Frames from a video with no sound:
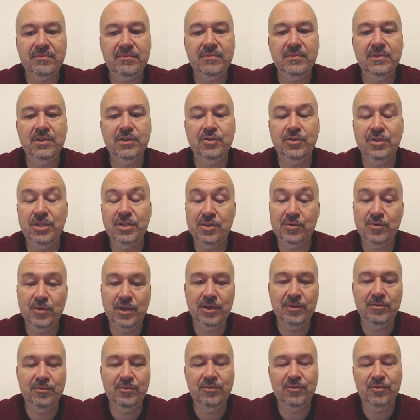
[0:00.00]
So that's
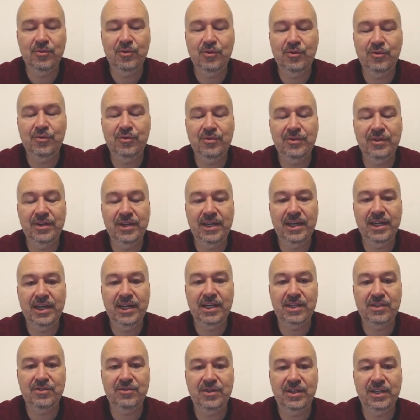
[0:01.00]
one move
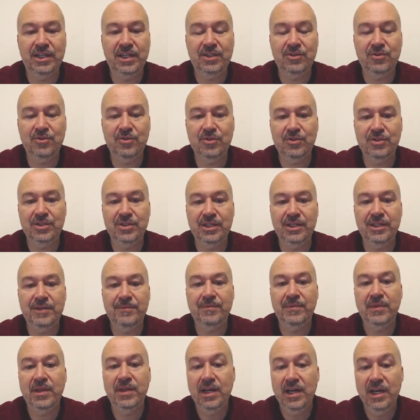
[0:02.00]
extra to consider.
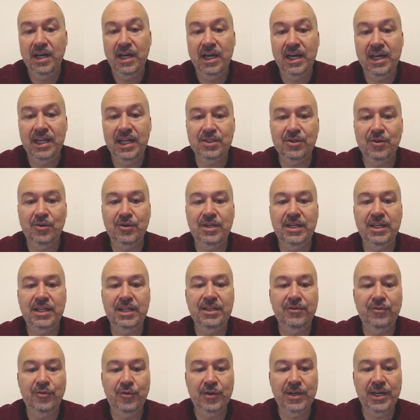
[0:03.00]
Let's go knight
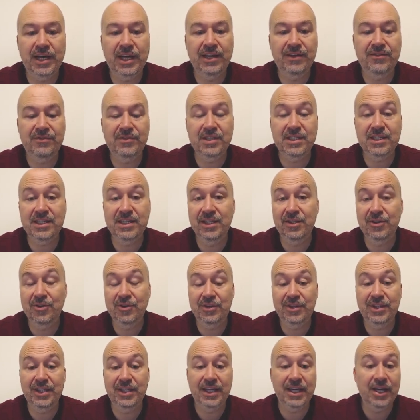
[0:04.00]
d4, knight f6, and you're
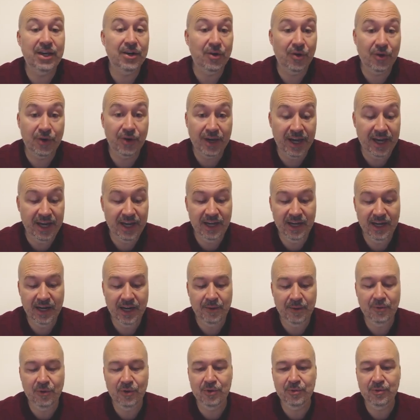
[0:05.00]
thinking, okay,
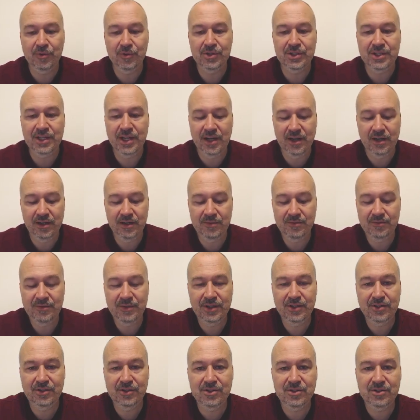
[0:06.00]
I'm almost there
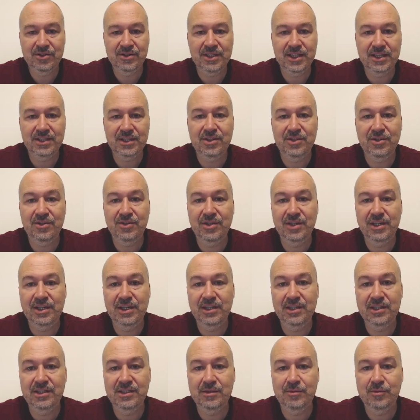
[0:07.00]
because knight
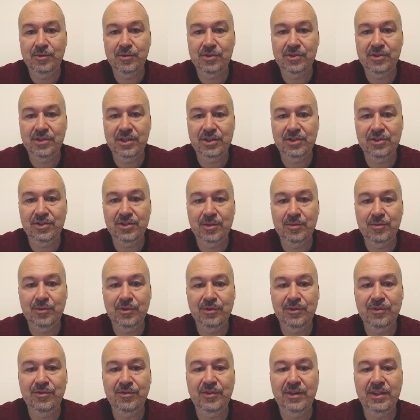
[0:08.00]
c3 is the most natural
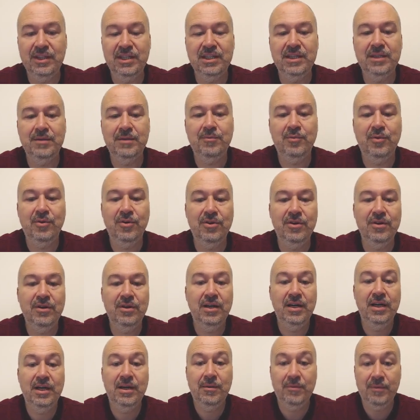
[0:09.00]
move defending the pawn,
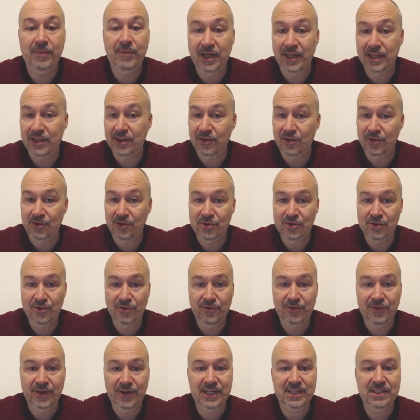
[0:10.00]
but not
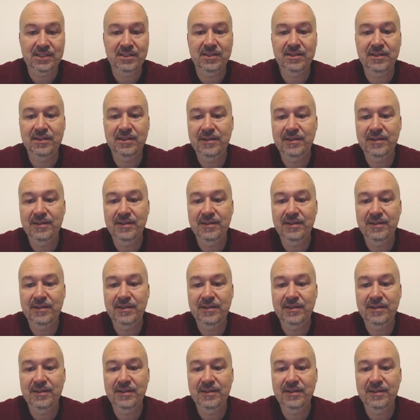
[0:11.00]
so fast.